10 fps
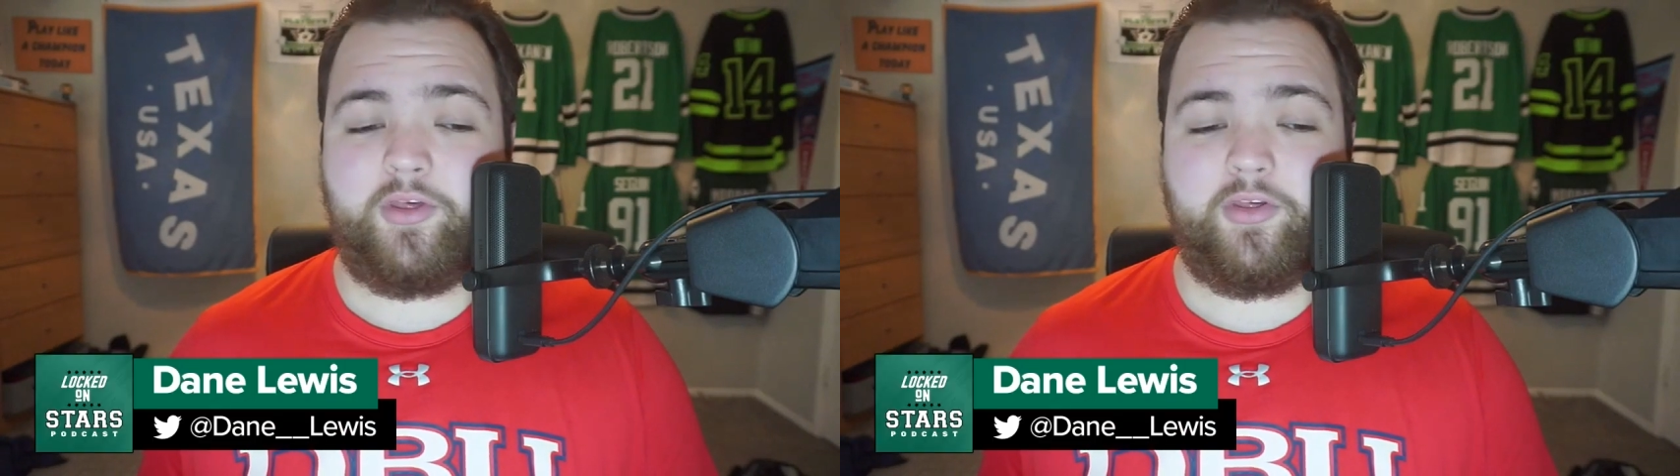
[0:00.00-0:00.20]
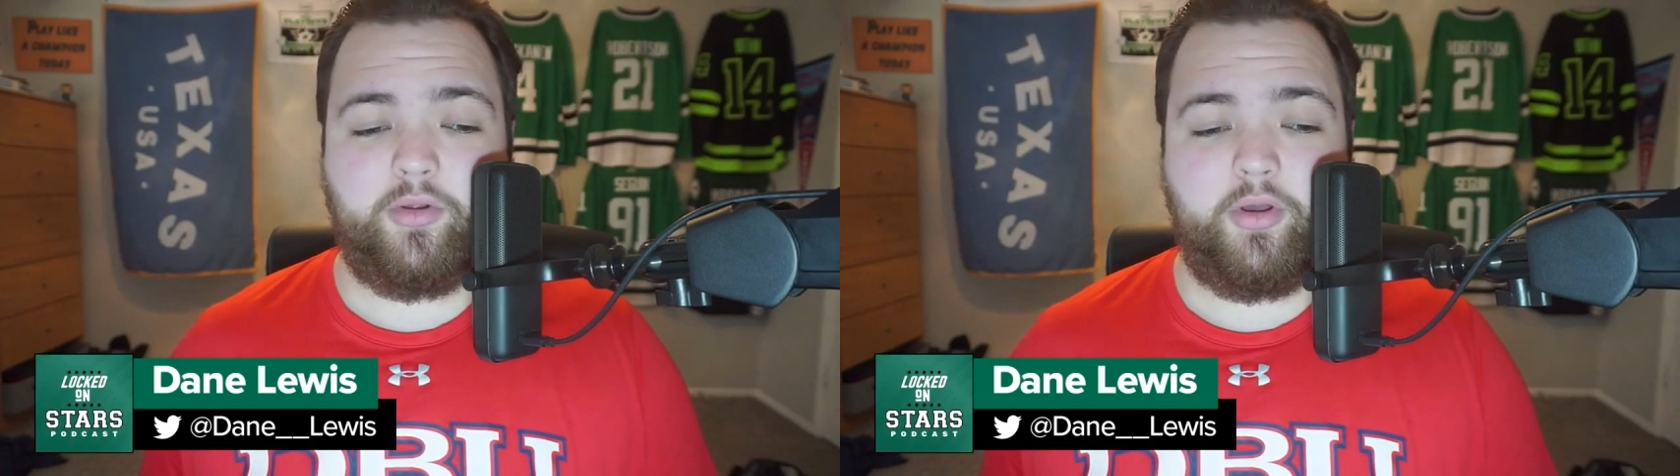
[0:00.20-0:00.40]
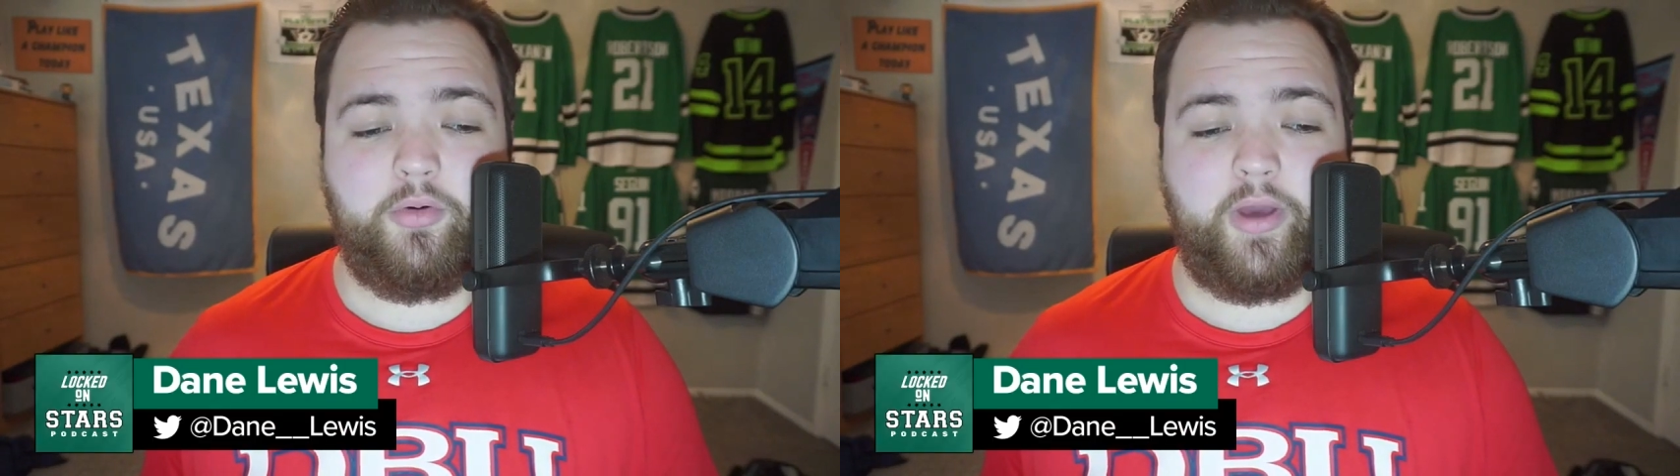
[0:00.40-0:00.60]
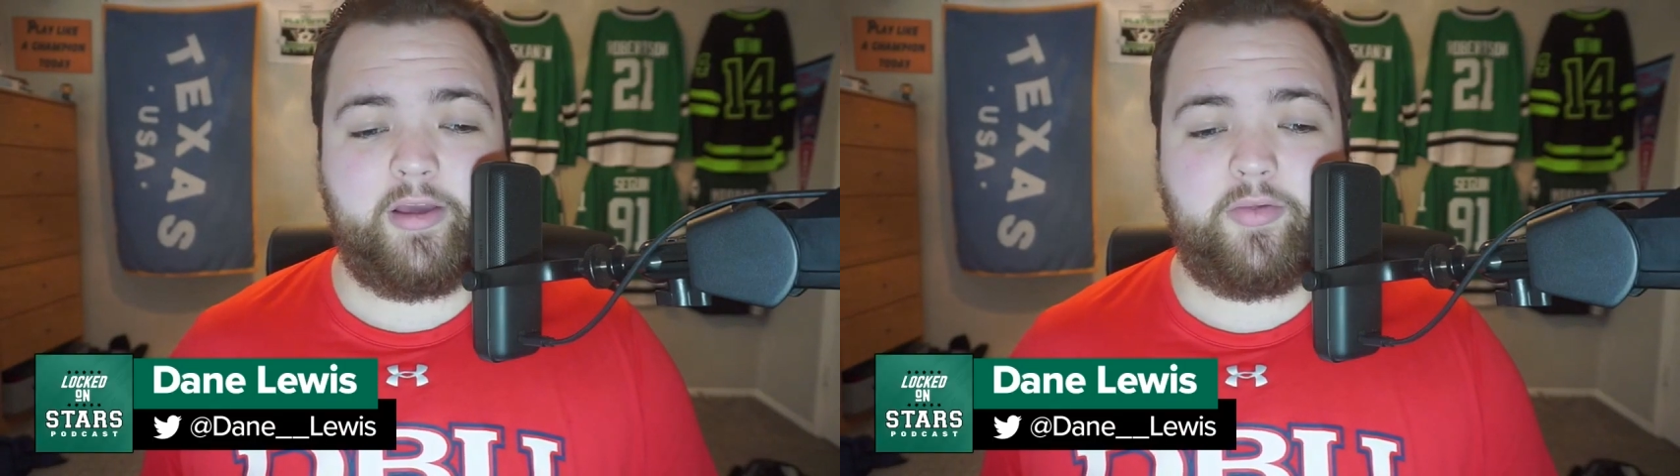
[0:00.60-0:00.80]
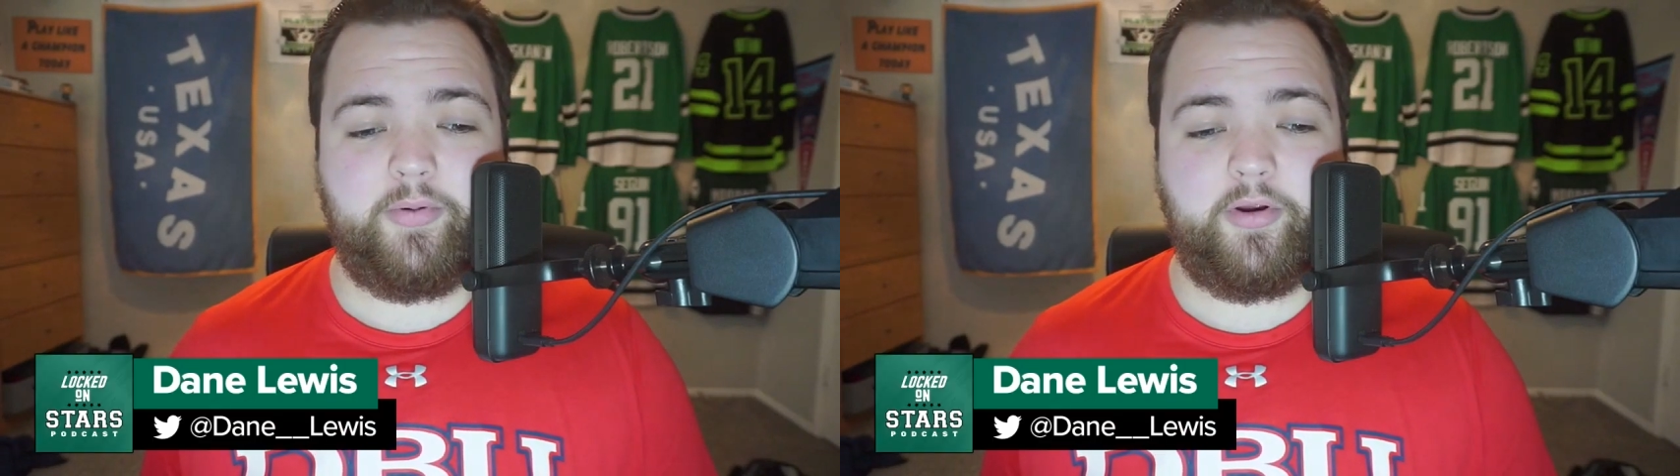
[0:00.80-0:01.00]
your local
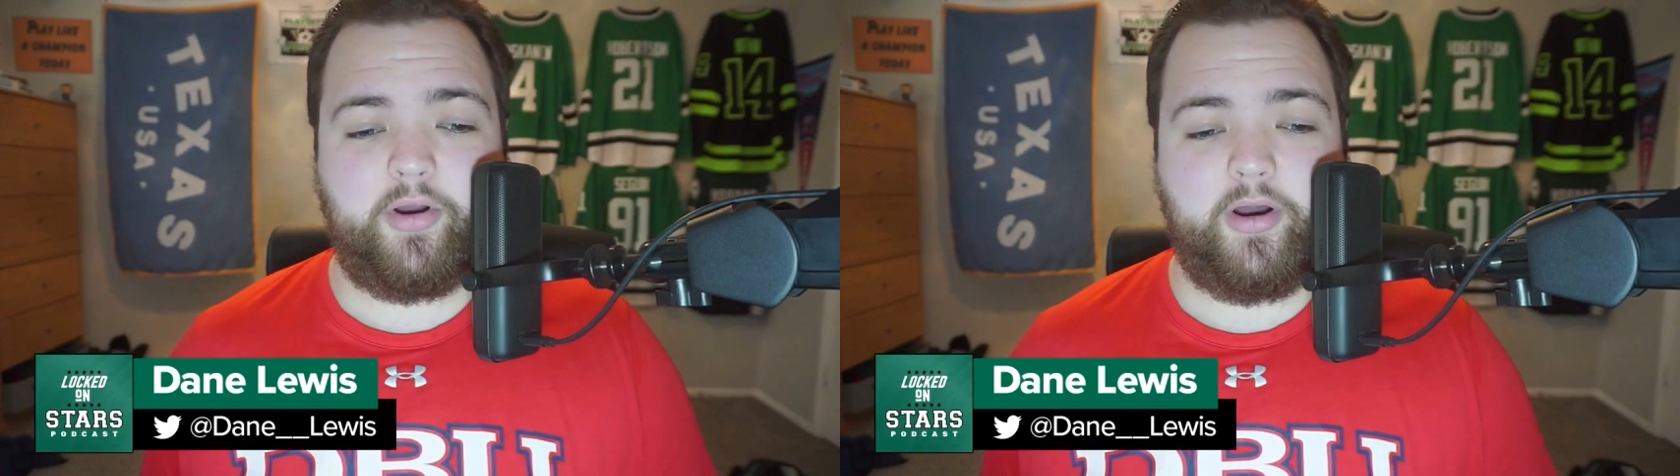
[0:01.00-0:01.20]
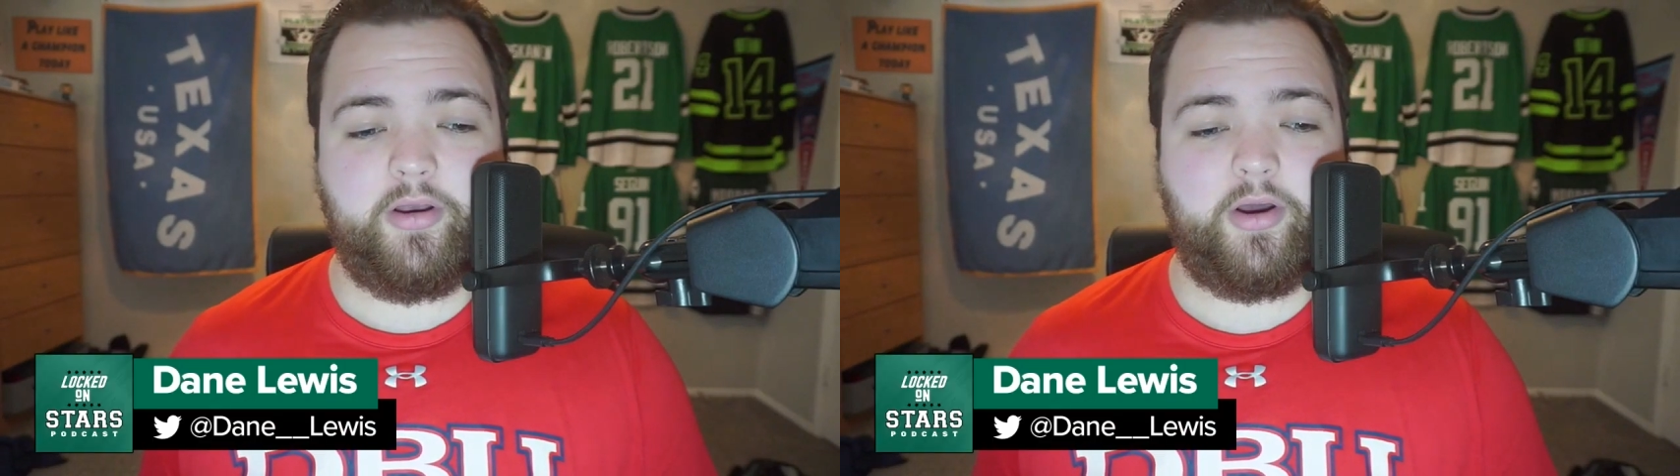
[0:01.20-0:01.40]
expert on